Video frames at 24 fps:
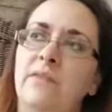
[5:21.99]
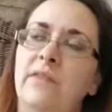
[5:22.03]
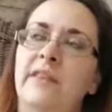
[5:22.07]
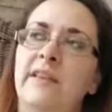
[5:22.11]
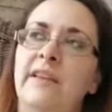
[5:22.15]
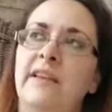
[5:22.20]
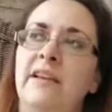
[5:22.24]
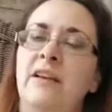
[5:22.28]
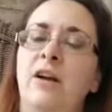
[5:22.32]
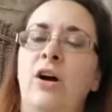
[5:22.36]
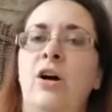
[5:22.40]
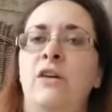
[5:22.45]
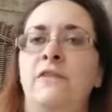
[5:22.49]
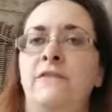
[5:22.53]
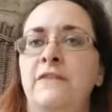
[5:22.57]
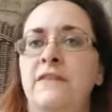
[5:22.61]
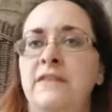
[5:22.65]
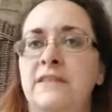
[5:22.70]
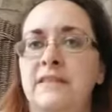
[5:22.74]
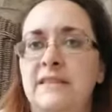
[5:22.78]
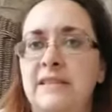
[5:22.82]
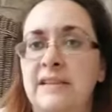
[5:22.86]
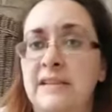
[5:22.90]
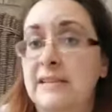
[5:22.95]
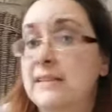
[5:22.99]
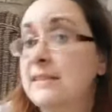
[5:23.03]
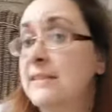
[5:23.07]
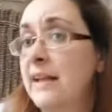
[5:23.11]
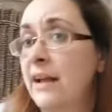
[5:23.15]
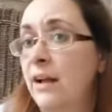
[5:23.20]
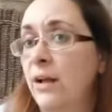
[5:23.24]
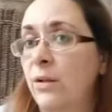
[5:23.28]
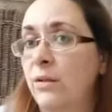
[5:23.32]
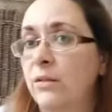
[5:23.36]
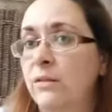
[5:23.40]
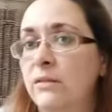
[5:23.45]
the Office
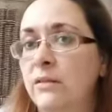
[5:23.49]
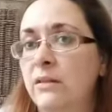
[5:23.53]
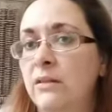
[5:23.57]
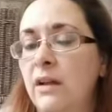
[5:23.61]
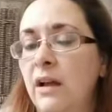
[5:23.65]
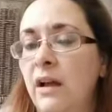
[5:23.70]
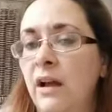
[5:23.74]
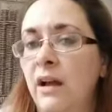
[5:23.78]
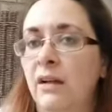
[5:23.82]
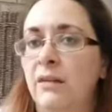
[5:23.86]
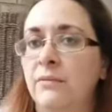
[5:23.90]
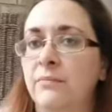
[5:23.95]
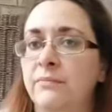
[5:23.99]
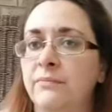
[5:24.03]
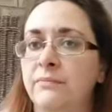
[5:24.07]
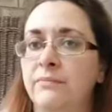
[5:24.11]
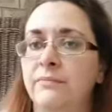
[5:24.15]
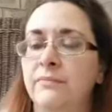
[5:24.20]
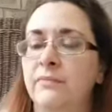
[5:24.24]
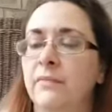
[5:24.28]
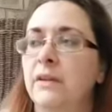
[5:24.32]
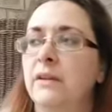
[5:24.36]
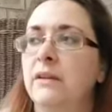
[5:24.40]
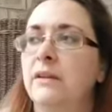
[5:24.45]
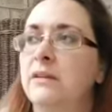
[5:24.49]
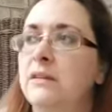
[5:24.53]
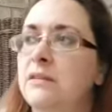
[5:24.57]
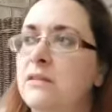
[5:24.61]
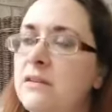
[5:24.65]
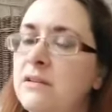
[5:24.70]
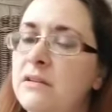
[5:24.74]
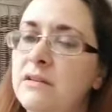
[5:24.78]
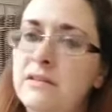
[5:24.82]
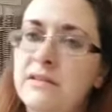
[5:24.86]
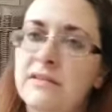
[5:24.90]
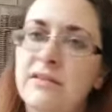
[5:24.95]
Excel um,
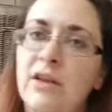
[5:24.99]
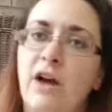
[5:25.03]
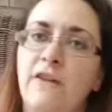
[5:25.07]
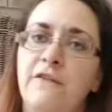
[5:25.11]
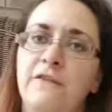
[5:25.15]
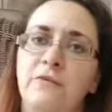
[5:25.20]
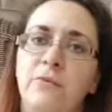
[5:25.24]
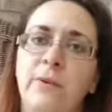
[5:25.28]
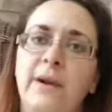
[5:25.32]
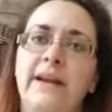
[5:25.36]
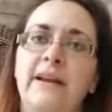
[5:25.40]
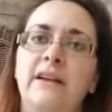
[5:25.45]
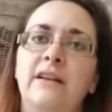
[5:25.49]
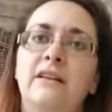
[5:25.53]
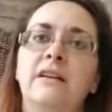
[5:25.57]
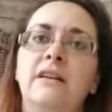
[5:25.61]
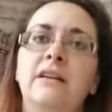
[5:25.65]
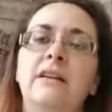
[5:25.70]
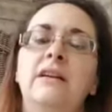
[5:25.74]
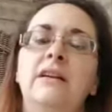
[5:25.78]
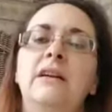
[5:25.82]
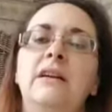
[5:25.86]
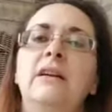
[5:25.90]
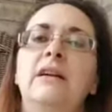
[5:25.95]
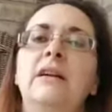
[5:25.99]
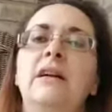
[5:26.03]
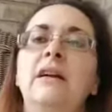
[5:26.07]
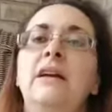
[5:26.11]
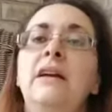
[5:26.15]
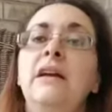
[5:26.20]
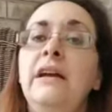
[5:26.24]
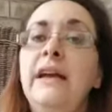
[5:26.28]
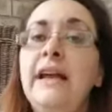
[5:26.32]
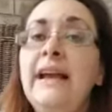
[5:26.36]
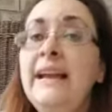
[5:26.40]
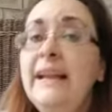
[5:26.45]
software.
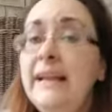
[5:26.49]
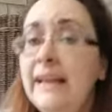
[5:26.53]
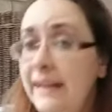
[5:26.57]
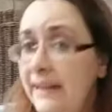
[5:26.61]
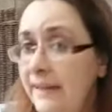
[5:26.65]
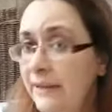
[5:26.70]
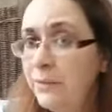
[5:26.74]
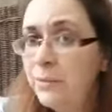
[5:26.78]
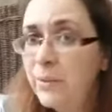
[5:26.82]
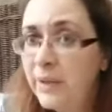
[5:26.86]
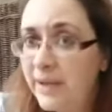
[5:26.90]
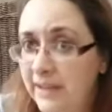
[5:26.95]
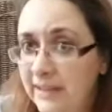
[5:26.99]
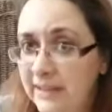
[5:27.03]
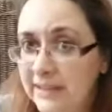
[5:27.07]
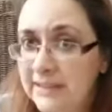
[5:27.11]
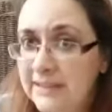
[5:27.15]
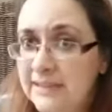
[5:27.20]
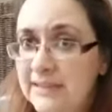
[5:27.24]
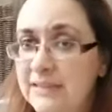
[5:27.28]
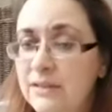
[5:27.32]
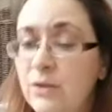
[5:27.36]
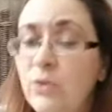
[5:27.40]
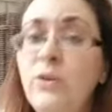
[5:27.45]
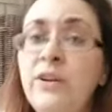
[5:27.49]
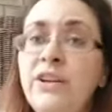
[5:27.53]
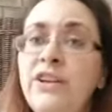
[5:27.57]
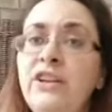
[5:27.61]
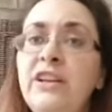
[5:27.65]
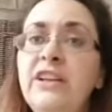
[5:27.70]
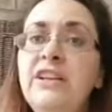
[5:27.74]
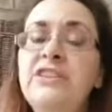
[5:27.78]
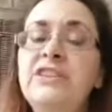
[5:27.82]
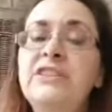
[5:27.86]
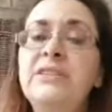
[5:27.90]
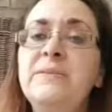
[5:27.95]
Anyways, or you
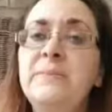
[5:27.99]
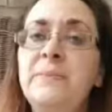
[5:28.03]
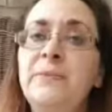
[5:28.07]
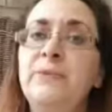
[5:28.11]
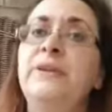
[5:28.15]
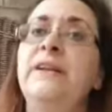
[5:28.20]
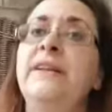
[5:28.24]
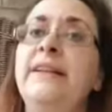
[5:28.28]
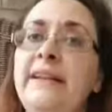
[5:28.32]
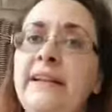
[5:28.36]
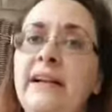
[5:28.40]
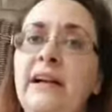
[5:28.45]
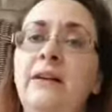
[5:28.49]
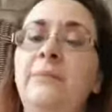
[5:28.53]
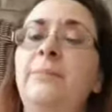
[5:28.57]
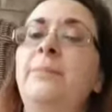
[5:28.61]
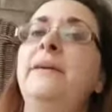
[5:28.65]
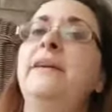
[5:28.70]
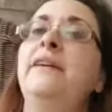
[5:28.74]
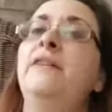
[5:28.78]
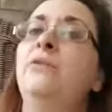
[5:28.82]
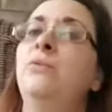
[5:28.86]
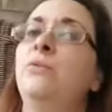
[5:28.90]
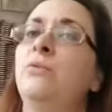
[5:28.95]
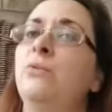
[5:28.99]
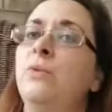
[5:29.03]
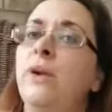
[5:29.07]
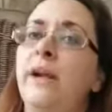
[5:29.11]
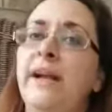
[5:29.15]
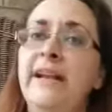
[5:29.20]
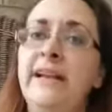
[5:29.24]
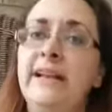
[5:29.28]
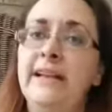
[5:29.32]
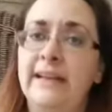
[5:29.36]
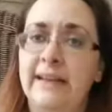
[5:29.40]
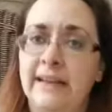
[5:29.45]
could just print it up and
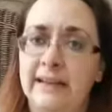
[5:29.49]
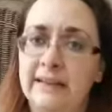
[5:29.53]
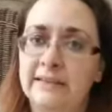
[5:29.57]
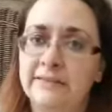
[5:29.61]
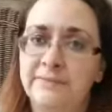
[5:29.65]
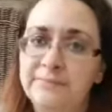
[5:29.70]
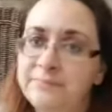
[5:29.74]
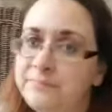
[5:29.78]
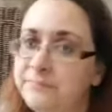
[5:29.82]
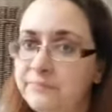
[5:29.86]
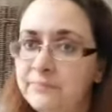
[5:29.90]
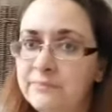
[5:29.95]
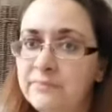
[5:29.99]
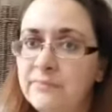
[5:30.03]
write it in.